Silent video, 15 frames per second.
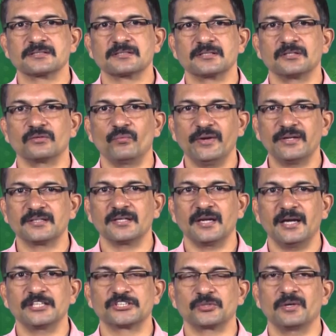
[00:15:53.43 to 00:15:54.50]
width
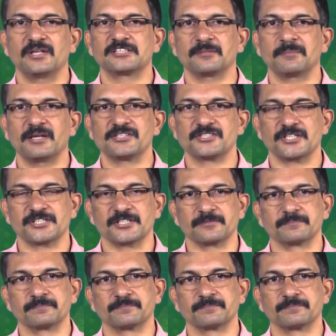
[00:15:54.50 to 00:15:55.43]
and soil stabilization.